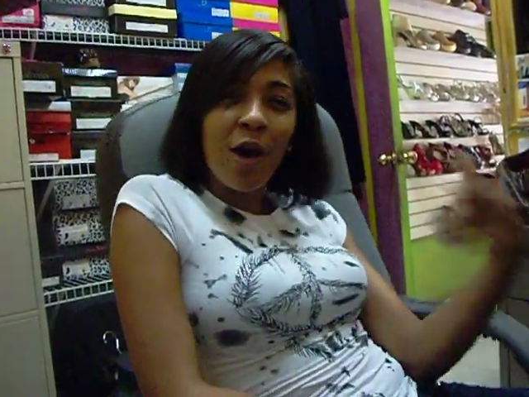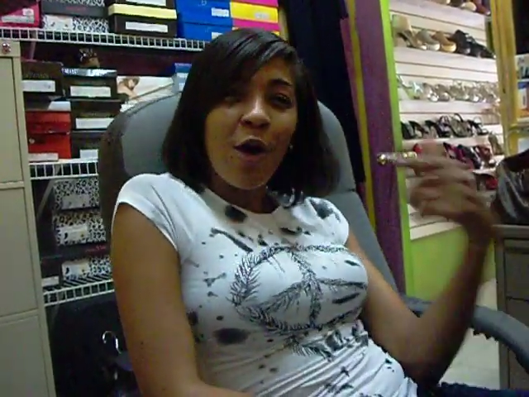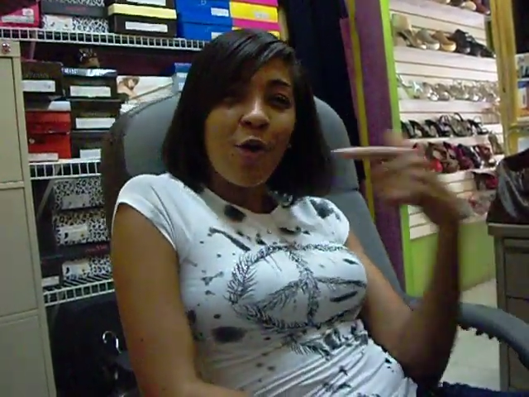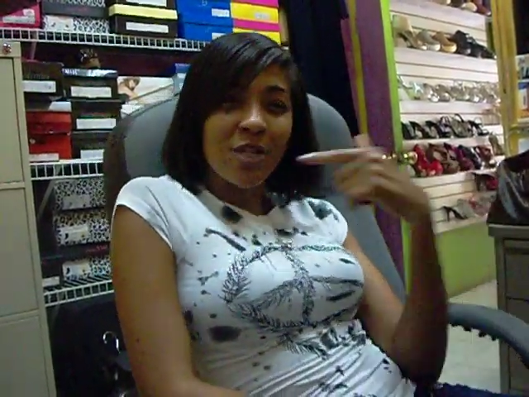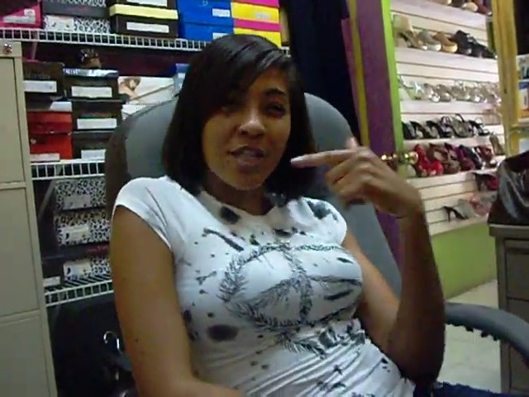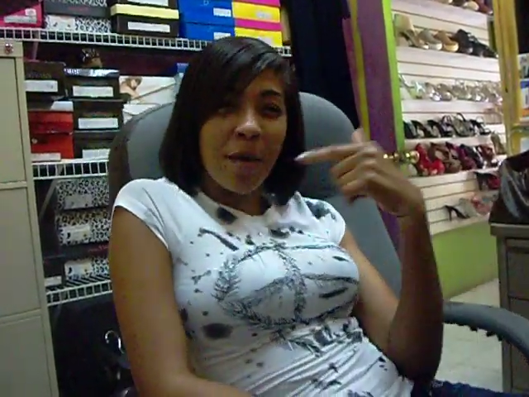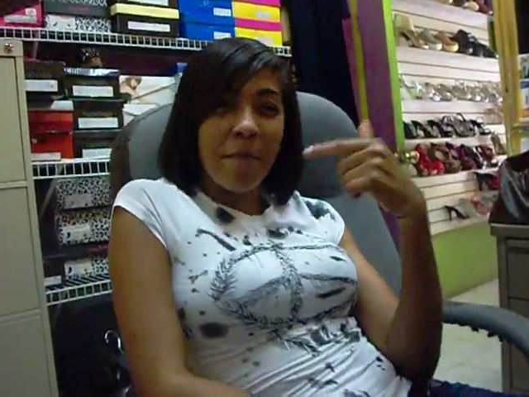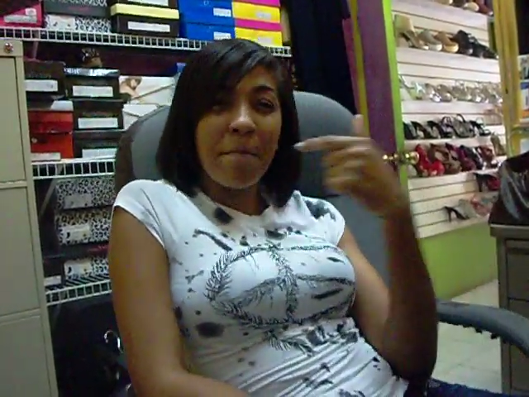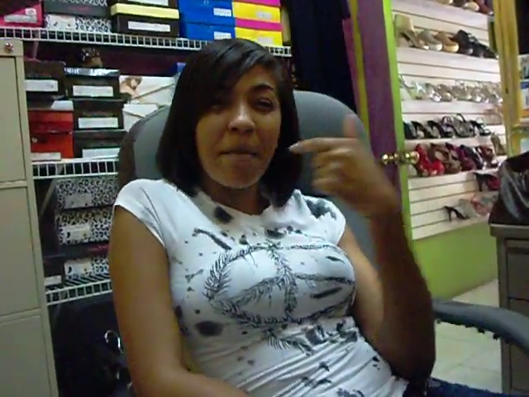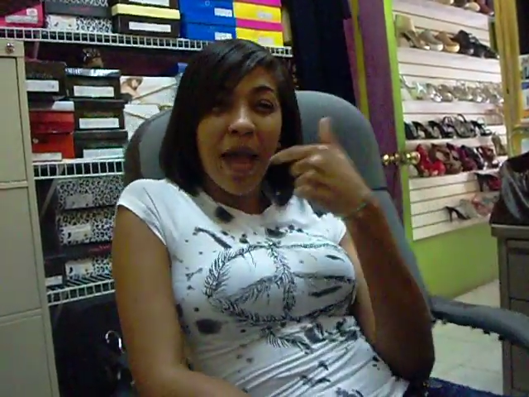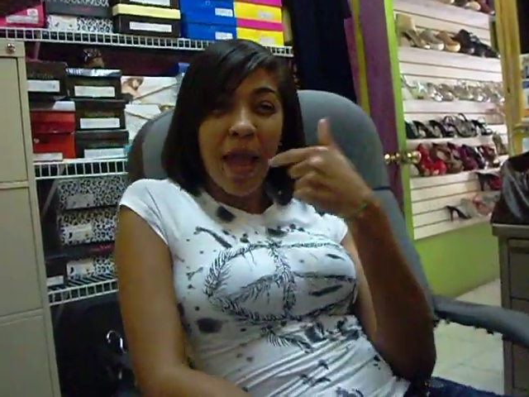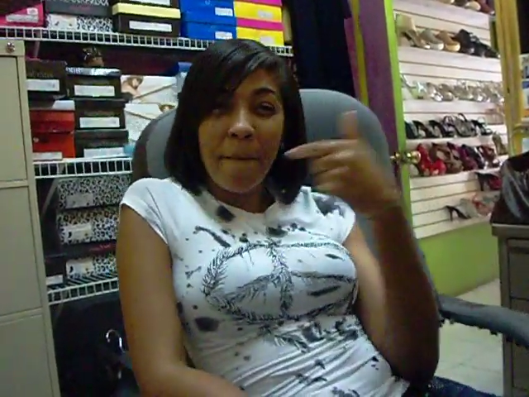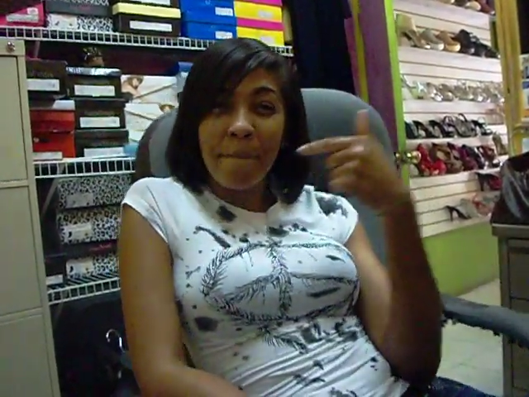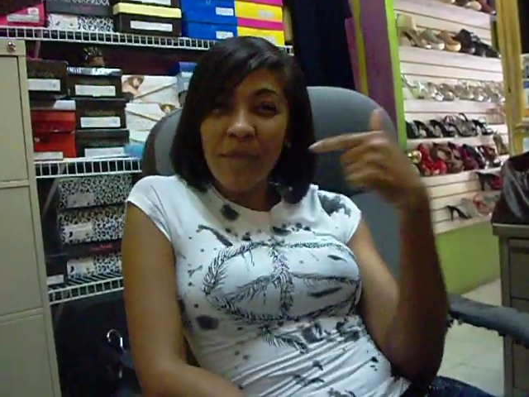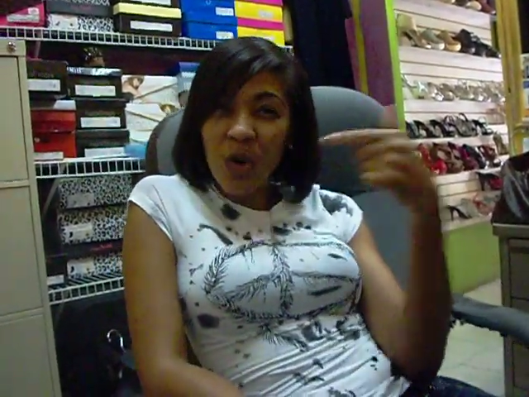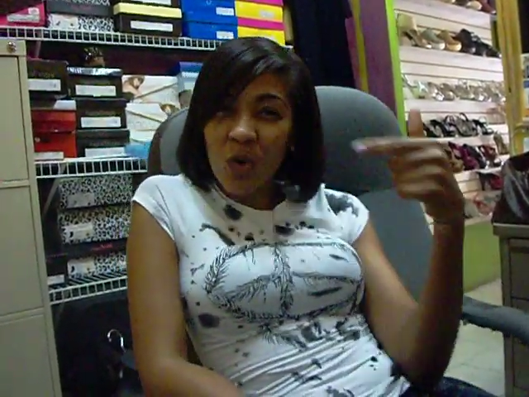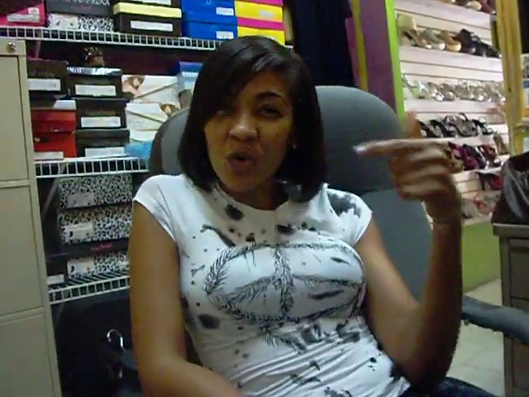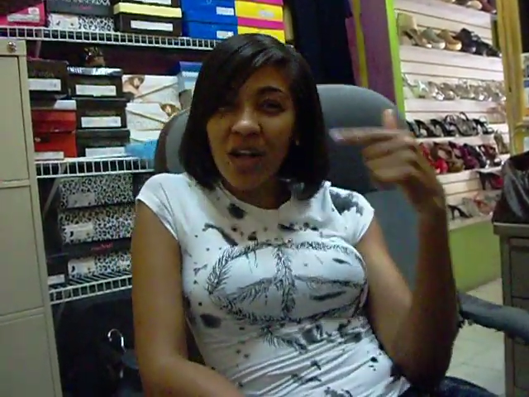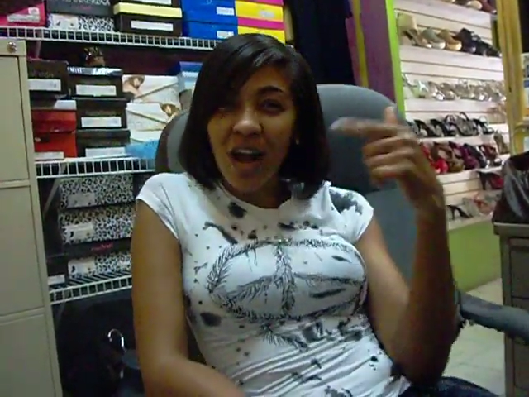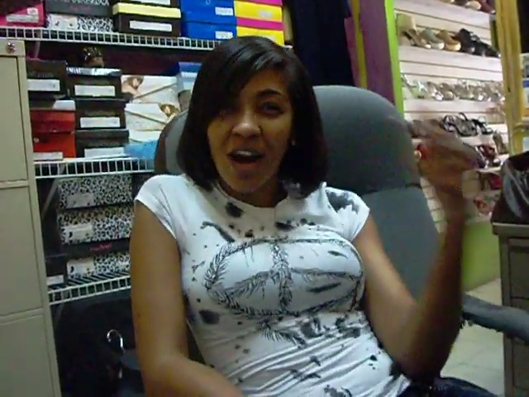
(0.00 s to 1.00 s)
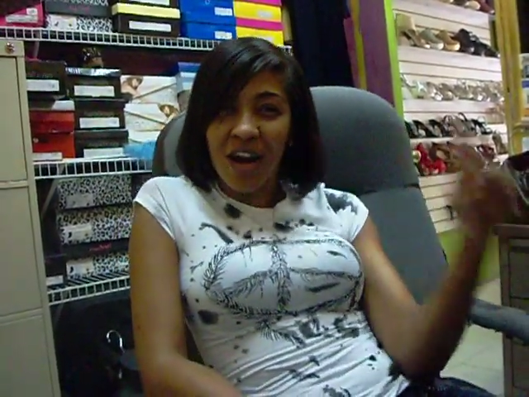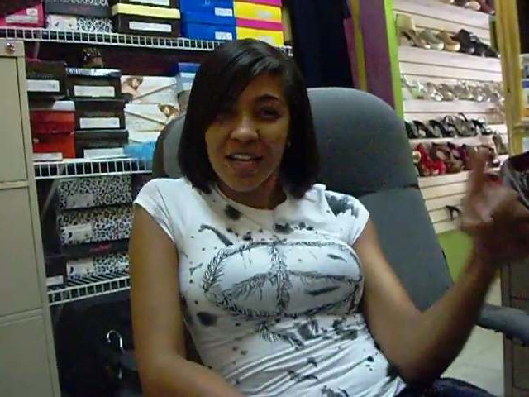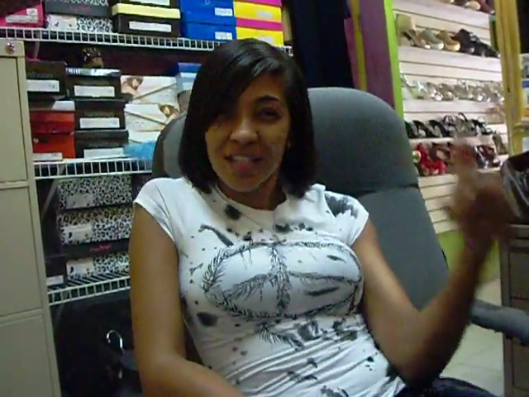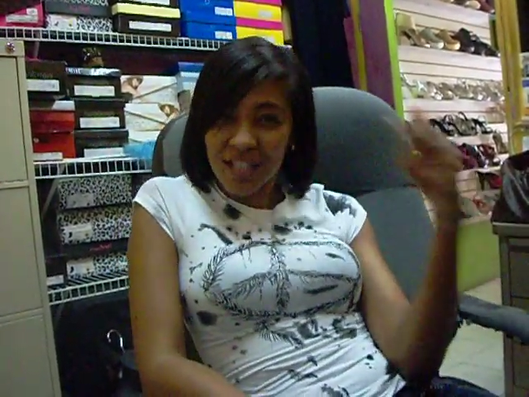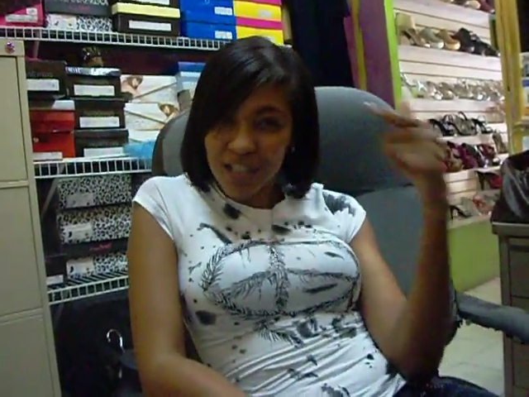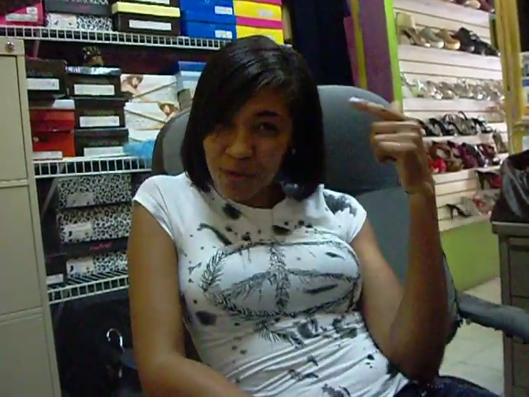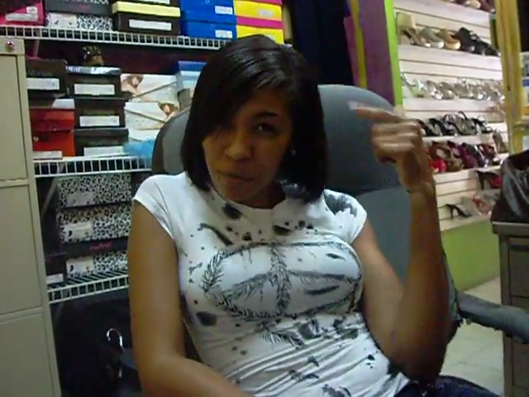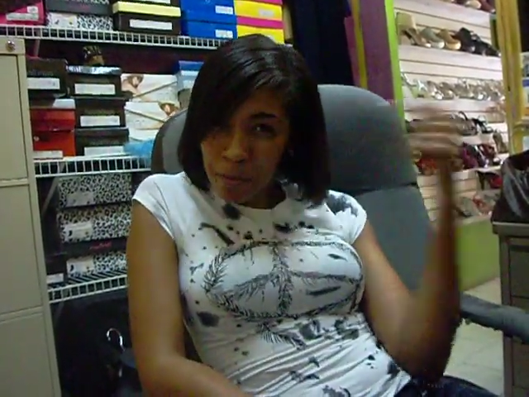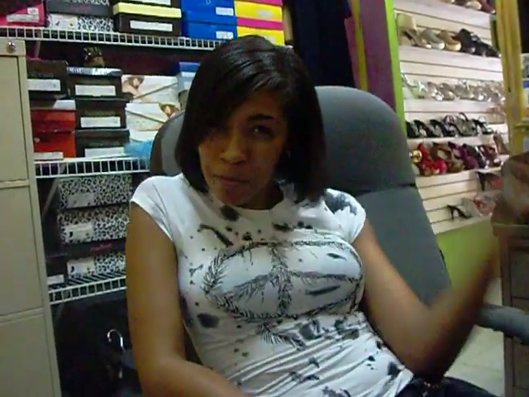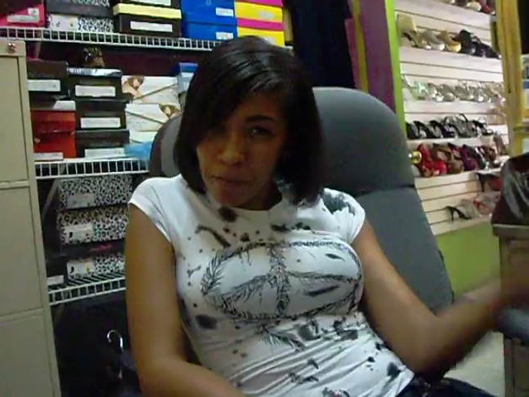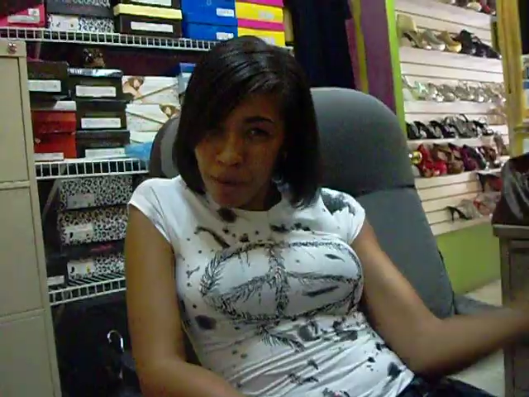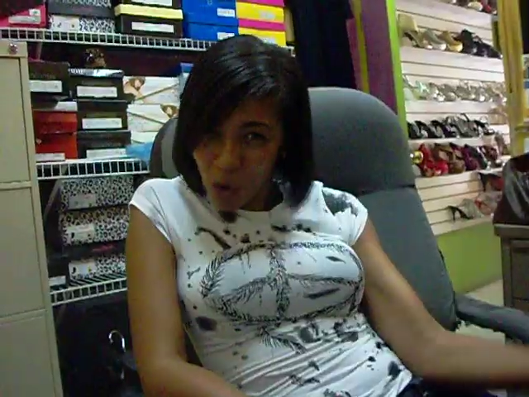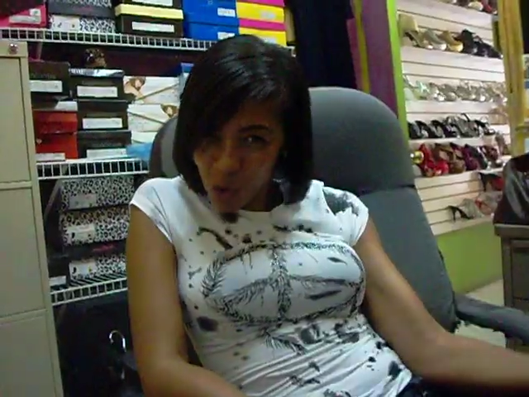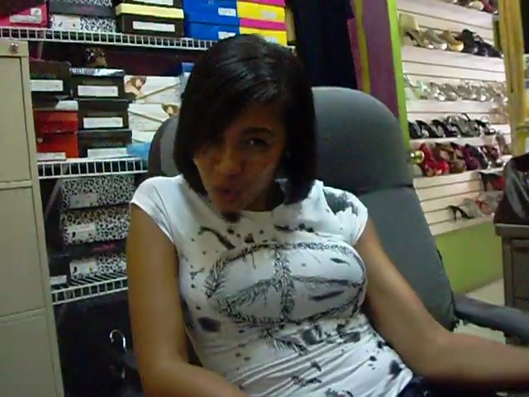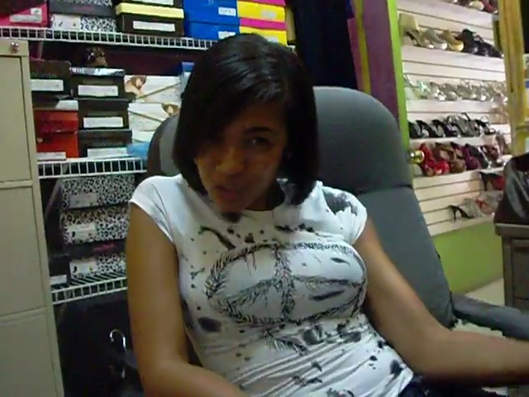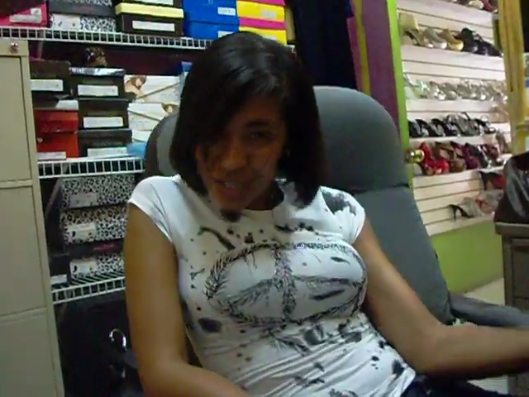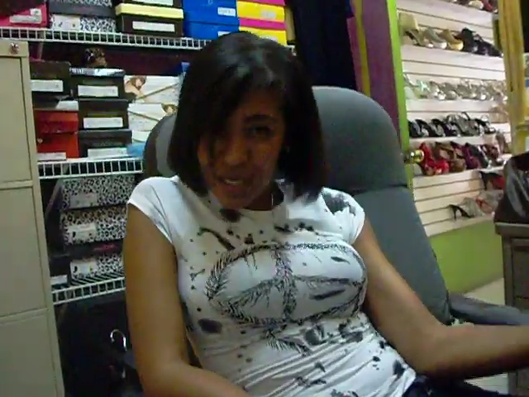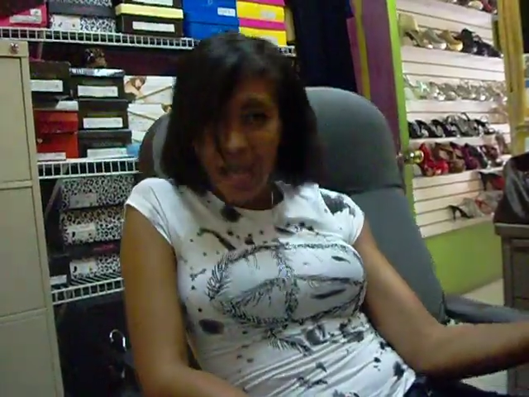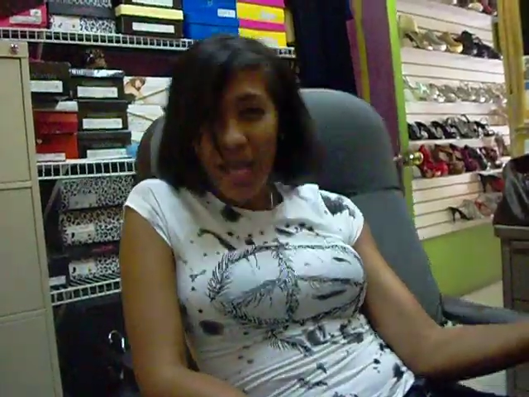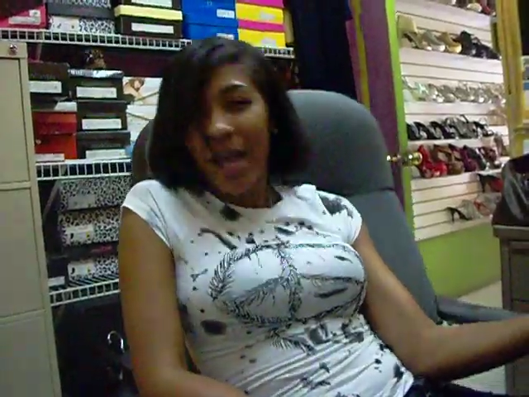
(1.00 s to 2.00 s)
what's at my mouth, Aris's
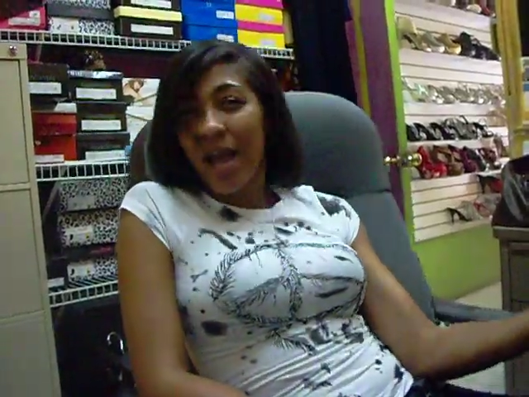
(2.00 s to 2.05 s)
mouth.